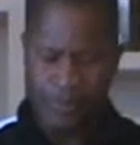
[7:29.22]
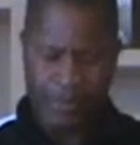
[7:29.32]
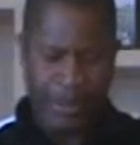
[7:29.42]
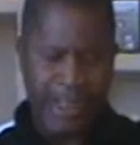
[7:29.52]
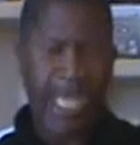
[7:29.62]

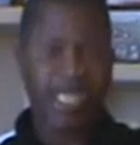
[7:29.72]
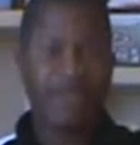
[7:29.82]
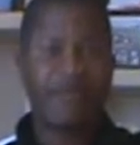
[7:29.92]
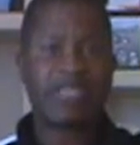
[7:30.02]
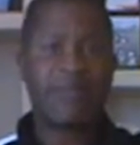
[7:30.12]
The next
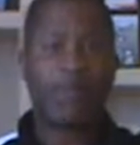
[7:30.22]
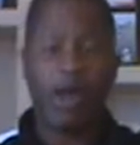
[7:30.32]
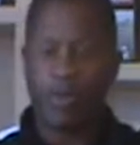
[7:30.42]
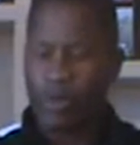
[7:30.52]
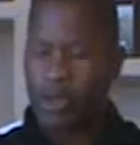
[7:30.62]
division
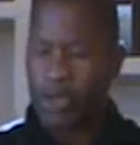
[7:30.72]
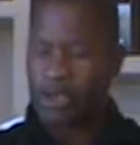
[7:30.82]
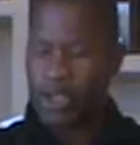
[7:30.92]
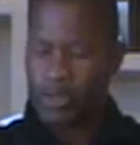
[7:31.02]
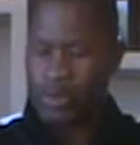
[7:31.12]
problem we're going
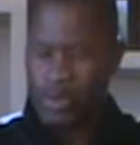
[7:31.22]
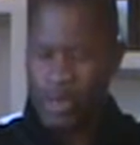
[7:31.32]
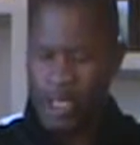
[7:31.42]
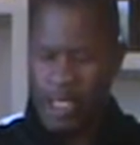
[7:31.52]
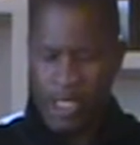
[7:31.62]
to do,
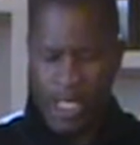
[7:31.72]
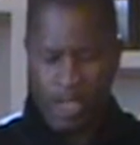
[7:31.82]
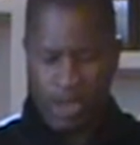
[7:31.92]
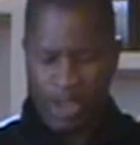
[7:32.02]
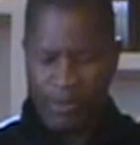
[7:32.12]
they're
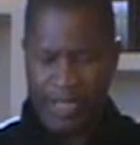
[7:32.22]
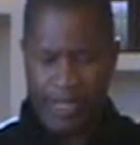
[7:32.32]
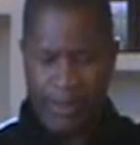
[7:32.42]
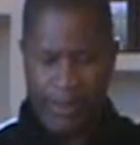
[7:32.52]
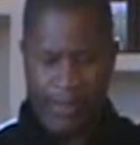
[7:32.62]
going to be